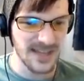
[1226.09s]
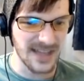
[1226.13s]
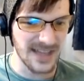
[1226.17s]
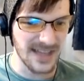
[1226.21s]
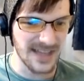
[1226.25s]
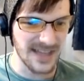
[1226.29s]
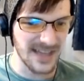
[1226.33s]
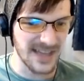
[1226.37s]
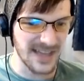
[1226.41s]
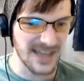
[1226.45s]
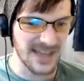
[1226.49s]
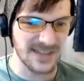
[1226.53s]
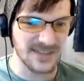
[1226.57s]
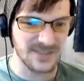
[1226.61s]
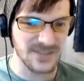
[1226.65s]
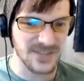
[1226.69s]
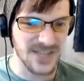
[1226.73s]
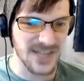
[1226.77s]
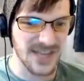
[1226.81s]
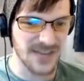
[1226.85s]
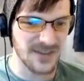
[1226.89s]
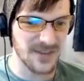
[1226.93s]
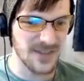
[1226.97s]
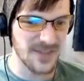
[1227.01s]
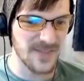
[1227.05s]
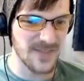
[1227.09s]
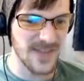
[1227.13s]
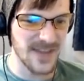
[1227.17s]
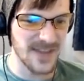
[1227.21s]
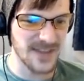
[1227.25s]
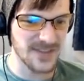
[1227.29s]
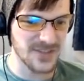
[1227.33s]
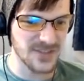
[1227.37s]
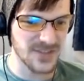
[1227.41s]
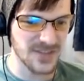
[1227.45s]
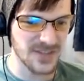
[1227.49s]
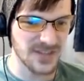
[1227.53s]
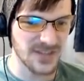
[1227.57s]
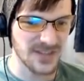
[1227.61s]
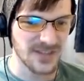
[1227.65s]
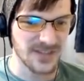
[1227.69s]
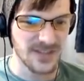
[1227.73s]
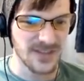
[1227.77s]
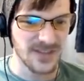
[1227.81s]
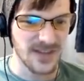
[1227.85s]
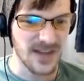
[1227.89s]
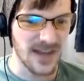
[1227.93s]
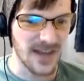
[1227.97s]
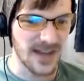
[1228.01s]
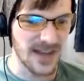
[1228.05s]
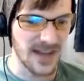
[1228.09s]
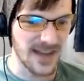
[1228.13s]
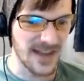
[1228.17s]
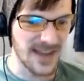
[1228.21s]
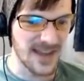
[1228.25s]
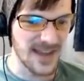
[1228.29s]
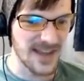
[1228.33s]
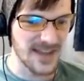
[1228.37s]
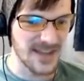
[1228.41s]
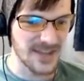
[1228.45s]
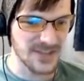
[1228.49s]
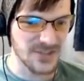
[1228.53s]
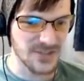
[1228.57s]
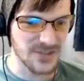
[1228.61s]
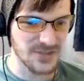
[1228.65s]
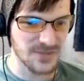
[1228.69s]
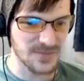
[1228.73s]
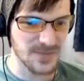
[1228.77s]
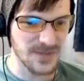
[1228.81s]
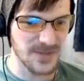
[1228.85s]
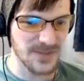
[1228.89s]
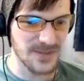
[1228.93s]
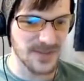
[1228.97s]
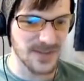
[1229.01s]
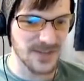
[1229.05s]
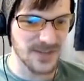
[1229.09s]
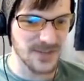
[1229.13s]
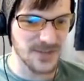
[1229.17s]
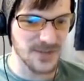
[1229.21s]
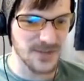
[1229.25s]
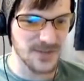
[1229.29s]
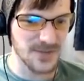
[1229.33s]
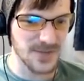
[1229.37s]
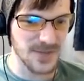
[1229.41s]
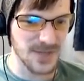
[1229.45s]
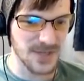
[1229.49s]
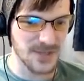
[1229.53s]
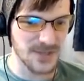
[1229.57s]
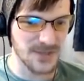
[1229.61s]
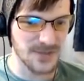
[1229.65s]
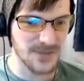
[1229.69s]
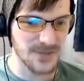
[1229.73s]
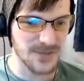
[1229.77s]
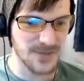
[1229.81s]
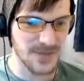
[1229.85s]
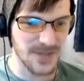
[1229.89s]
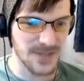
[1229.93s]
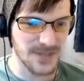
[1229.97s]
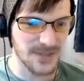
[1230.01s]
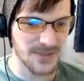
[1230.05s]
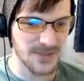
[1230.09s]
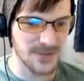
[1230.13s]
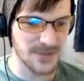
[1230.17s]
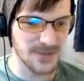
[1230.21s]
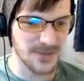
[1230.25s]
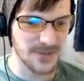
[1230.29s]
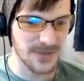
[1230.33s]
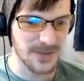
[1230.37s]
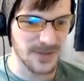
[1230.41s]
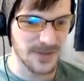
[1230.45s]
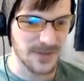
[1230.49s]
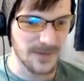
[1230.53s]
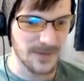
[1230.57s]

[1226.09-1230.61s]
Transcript: Ah, just getting in there. Just gonna. Ah, yeah. Excuse me. Thank you. Thank you. Thank you.